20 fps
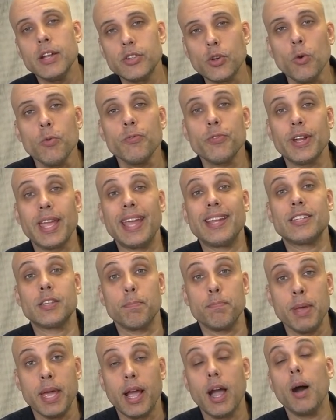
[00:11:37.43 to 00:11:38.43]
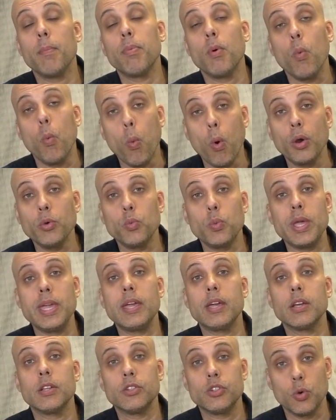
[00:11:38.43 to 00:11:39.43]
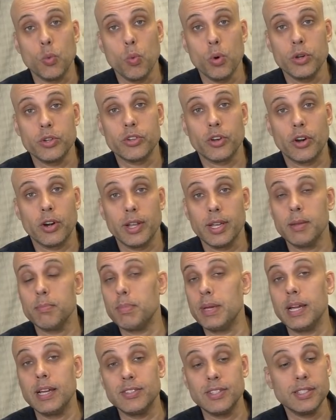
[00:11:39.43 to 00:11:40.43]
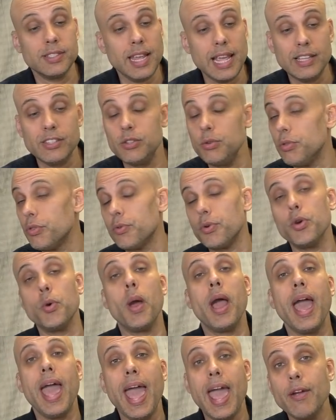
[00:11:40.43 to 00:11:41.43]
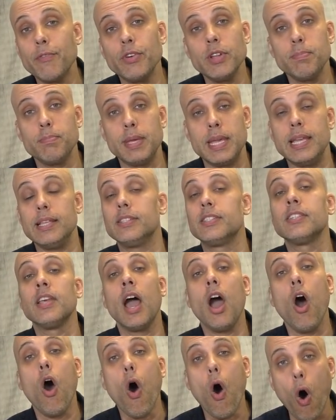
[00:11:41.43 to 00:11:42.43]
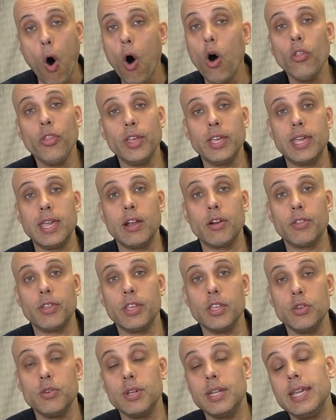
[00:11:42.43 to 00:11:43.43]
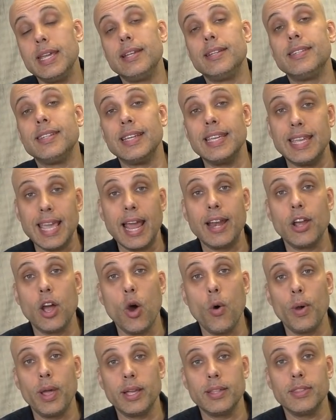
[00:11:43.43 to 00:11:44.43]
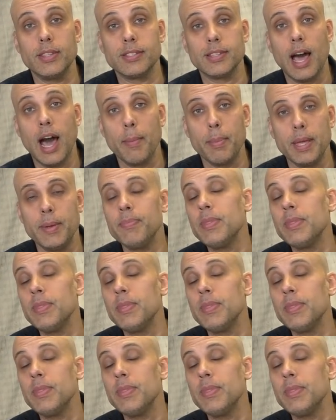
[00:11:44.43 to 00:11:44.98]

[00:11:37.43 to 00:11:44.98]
don't forget to pick up one week to wood turning because it takes you through every piece all the gear that you need to get going in this hobby.